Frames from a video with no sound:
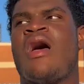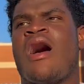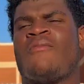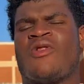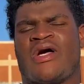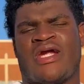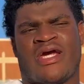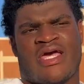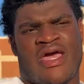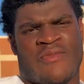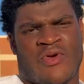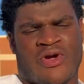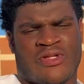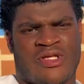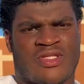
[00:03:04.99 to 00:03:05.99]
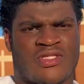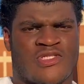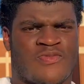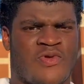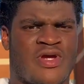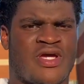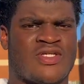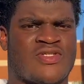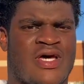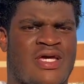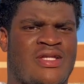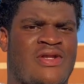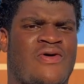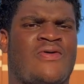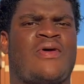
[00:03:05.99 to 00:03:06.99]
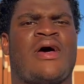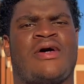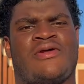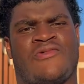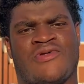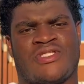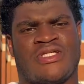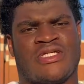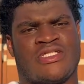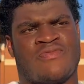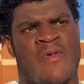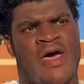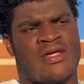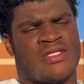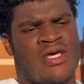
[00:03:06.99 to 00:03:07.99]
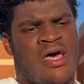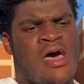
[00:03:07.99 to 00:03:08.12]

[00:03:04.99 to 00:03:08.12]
glad I came early in the spring so I can know kind of what to expect,